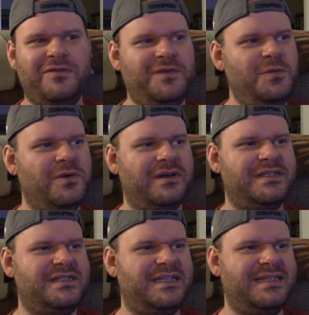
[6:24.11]
If you want
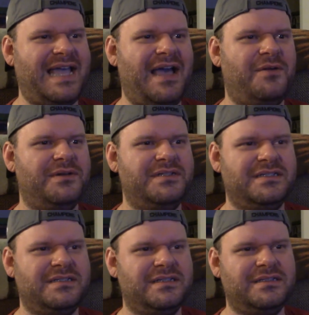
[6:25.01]
to sit down and
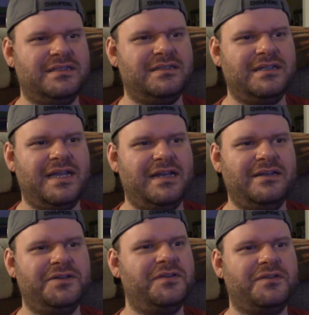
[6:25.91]
just listen to that
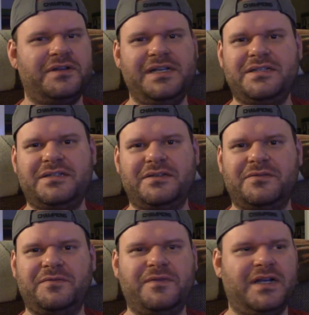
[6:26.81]
dude screech
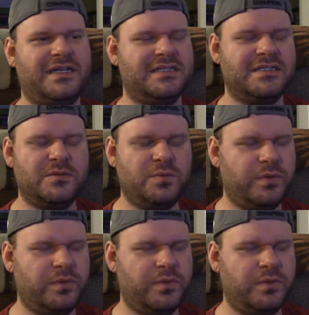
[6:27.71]
and fucking